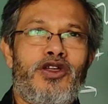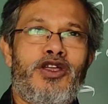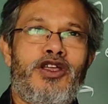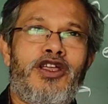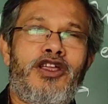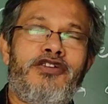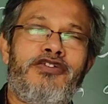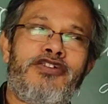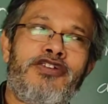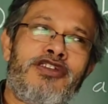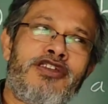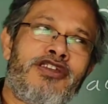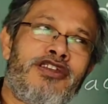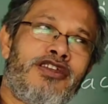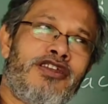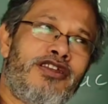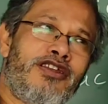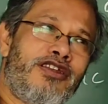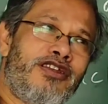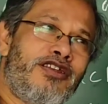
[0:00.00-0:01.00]

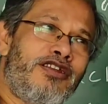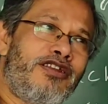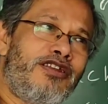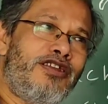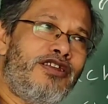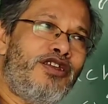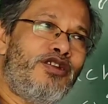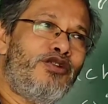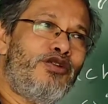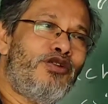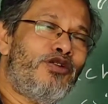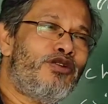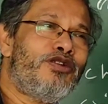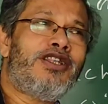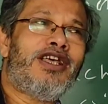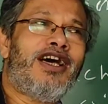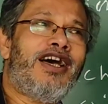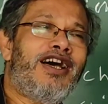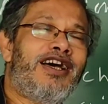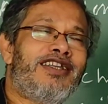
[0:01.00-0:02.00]
Even you know
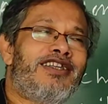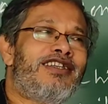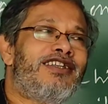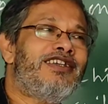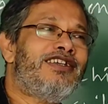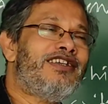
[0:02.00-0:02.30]
that